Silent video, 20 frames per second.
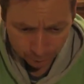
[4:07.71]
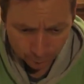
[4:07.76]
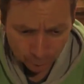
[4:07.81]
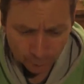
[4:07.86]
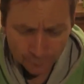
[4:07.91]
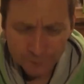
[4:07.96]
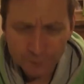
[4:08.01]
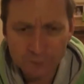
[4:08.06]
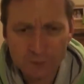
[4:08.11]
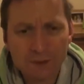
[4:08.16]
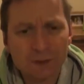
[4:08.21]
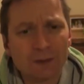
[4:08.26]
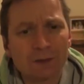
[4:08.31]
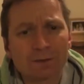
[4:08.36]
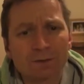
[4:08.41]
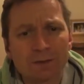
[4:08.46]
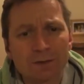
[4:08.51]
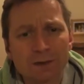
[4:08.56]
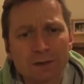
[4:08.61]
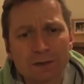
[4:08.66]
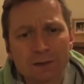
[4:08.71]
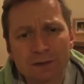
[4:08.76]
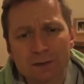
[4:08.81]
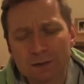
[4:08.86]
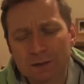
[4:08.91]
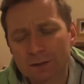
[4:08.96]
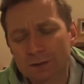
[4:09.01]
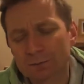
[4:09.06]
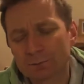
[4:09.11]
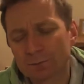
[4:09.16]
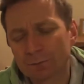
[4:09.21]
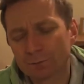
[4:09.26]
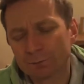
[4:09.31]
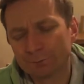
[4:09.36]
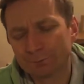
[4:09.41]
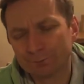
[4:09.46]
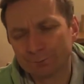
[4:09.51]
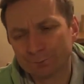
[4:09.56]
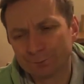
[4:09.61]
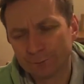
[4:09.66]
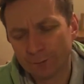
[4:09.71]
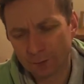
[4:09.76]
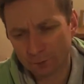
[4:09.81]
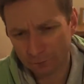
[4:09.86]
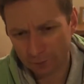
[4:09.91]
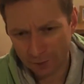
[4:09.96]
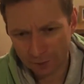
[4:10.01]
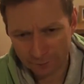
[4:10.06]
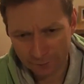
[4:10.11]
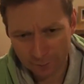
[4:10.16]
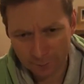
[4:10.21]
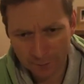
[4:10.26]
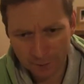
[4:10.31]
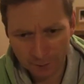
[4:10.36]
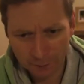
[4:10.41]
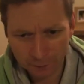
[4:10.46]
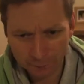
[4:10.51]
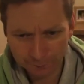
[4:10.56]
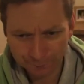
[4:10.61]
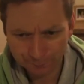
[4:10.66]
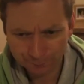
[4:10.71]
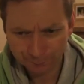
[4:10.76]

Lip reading: We do stuff that's not run-of-the-mill,